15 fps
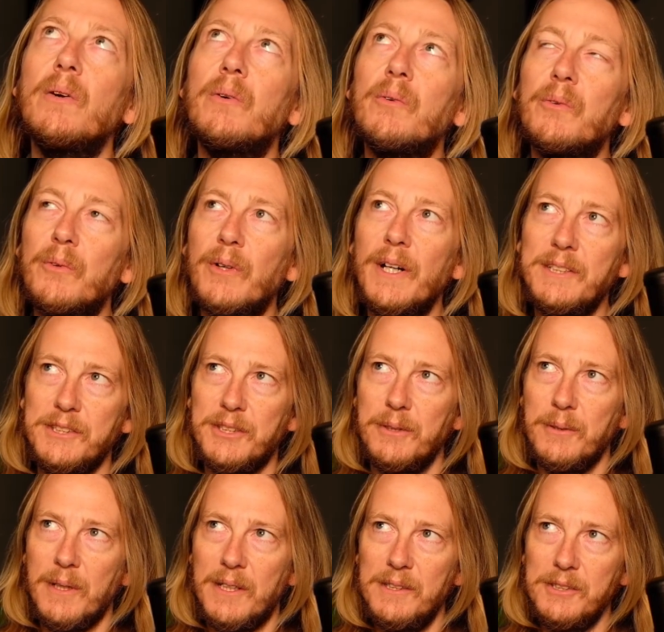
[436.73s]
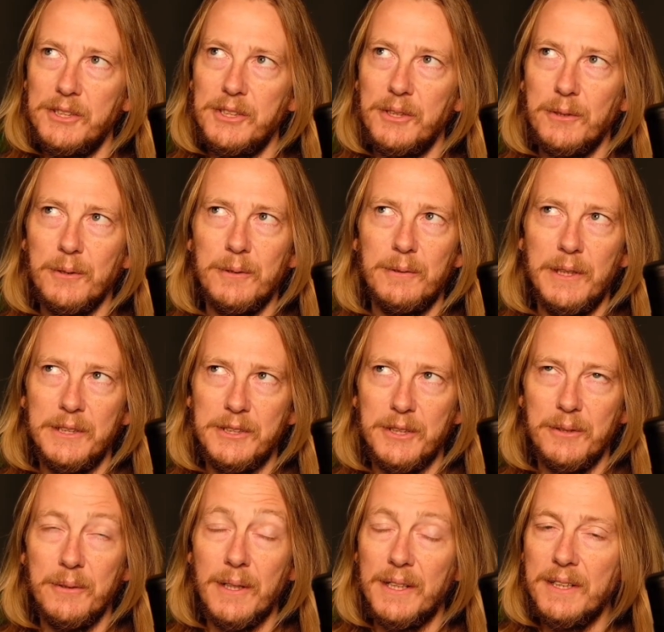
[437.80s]
RetroArch or
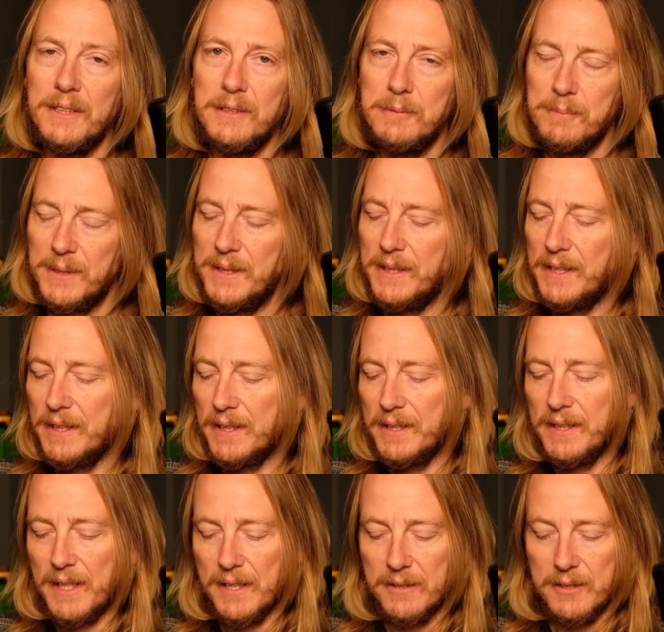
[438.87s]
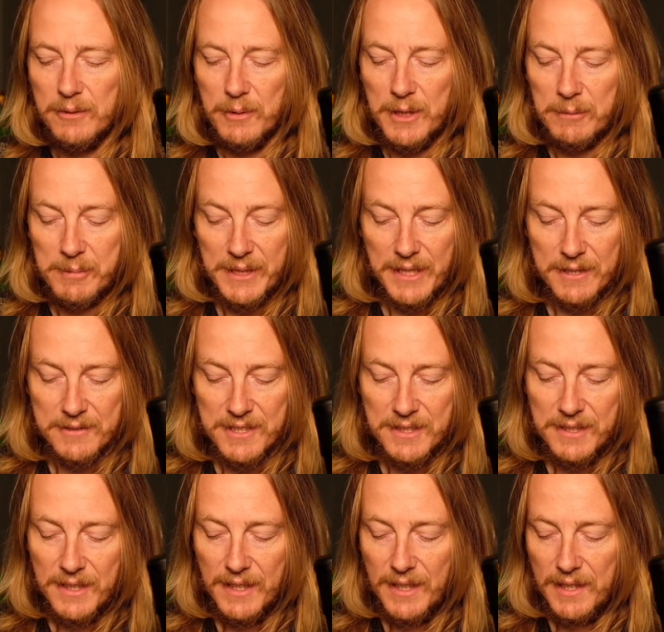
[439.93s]
RetroArch, depending on how you want to pronounce it.